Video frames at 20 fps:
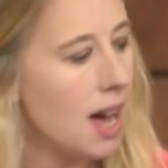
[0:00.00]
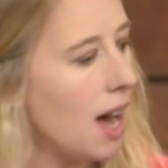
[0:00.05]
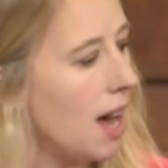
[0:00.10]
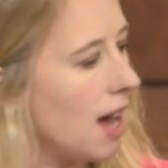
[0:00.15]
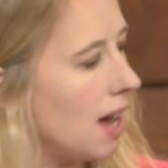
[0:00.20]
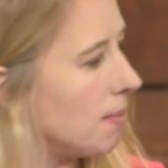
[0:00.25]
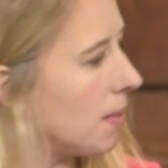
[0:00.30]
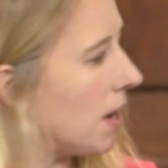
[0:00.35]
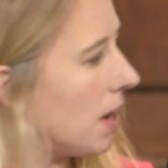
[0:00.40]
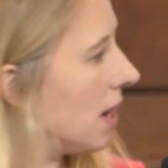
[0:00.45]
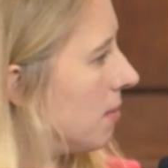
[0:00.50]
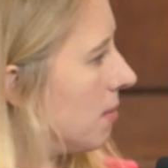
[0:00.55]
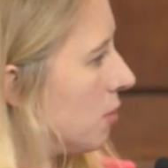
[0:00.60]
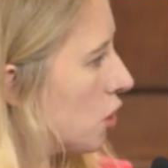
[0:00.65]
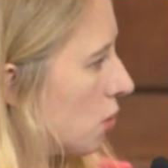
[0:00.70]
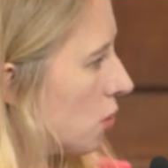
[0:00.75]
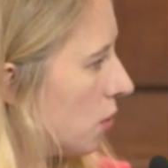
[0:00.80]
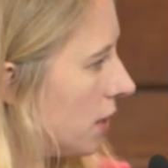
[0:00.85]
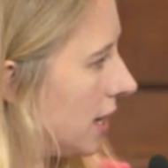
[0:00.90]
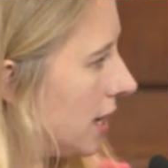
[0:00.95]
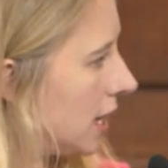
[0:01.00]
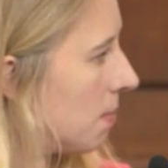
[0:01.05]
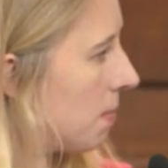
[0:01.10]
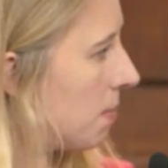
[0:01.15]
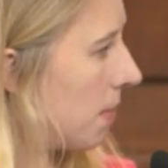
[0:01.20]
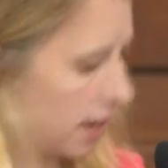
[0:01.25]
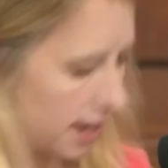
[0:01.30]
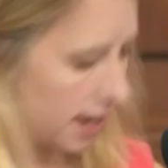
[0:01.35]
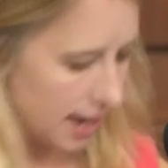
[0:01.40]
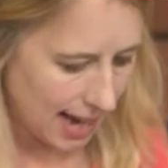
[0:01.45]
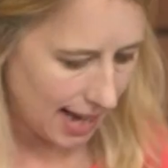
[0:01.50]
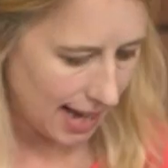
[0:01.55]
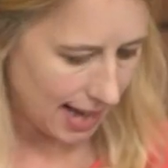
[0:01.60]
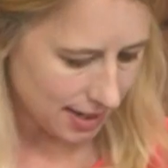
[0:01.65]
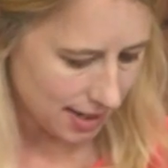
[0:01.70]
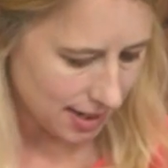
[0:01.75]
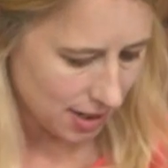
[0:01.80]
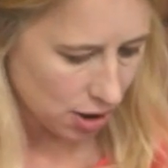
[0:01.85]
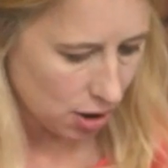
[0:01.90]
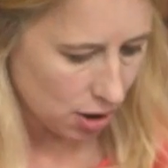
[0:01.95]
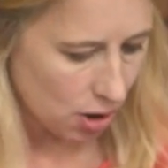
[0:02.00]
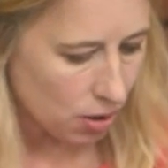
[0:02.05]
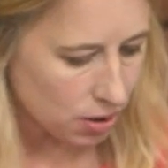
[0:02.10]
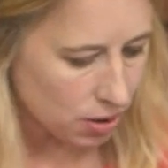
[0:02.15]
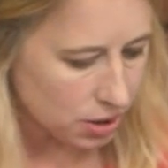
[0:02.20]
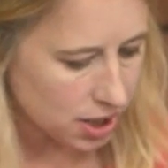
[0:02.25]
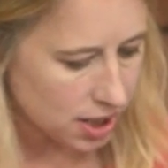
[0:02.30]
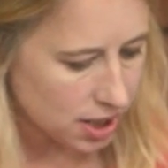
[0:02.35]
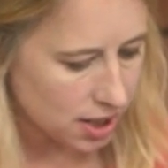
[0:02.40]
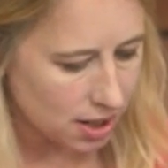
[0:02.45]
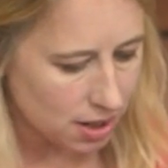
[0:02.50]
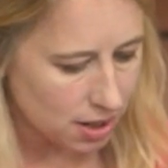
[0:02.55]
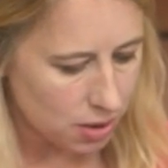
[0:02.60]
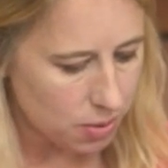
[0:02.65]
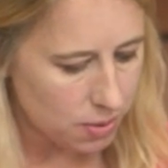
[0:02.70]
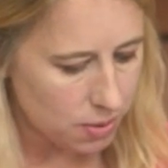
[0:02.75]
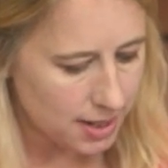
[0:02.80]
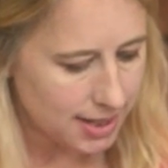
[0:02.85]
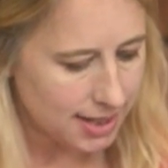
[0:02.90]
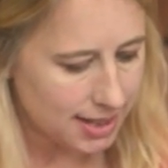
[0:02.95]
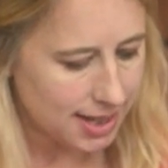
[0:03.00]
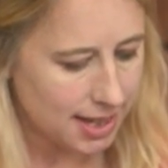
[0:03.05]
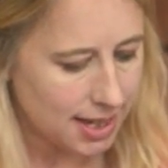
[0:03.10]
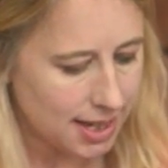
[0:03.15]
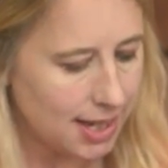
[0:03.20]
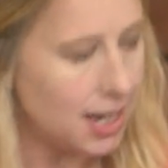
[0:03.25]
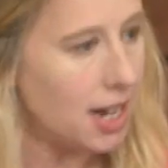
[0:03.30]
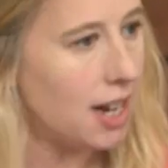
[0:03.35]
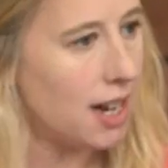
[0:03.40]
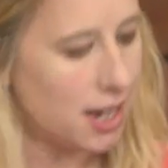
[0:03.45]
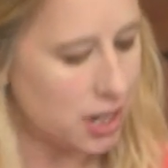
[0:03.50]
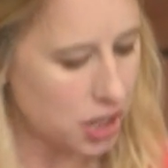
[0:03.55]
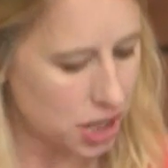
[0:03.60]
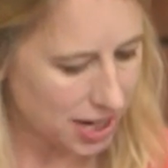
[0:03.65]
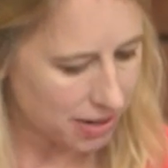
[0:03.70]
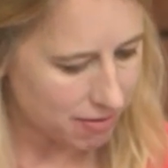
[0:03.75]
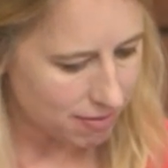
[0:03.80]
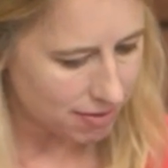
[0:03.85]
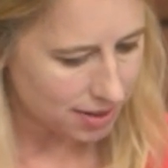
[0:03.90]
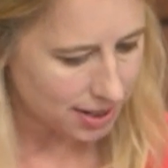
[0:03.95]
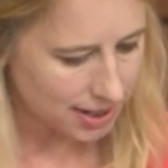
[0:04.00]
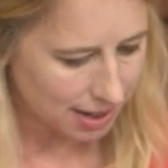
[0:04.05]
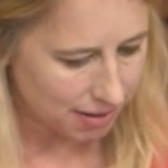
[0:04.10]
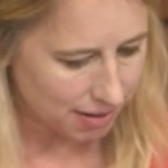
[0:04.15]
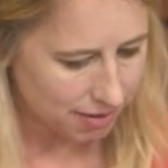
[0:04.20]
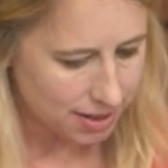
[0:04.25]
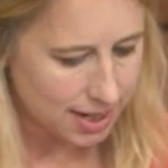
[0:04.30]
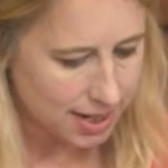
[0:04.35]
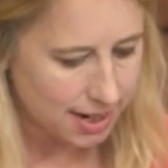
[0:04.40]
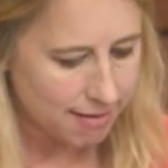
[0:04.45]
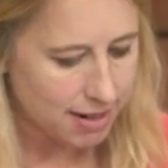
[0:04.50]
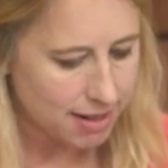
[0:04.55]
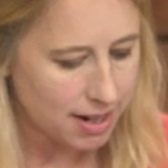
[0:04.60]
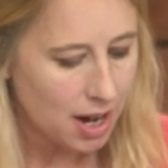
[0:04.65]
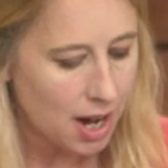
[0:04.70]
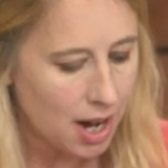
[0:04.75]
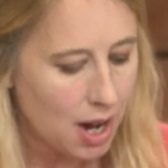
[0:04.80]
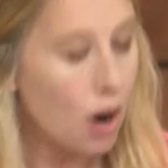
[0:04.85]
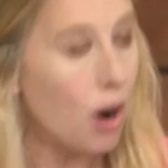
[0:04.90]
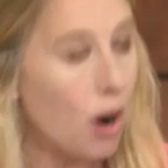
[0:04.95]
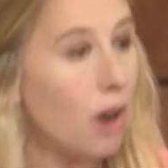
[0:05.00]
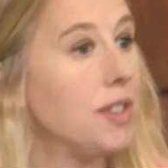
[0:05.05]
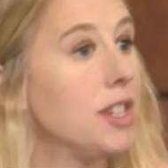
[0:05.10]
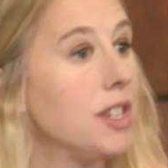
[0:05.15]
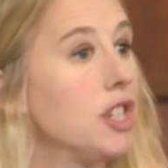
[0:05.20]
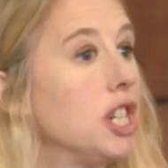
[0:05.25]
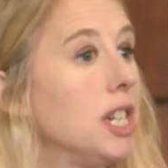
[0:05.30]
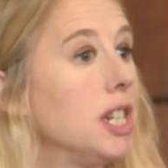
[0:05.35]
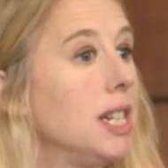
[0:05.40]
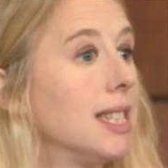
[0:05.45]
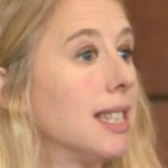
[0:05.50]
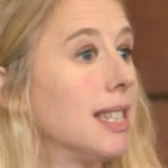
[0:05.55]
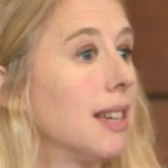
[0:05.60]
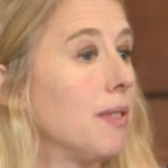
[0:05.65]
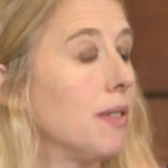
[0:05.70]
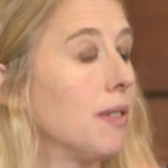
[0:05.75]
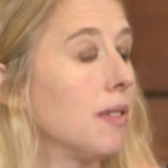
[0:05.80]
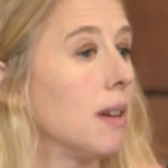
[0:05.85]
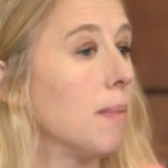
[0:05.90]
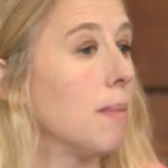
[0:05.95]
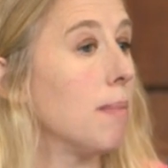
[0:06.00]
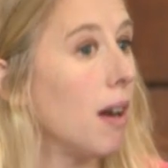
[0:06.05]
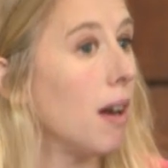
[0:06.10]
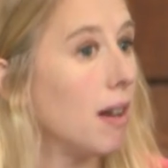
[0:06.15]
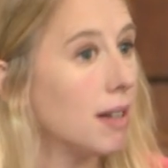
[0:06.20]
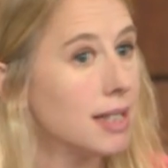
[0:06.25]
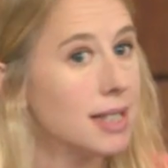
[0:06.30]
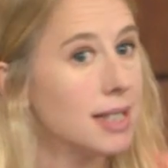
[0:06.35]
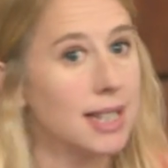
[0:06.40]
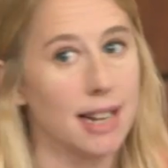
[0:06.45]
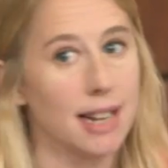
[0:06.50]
I'm joined by Helder da Costa, who is the General Secretary of the G7 Plus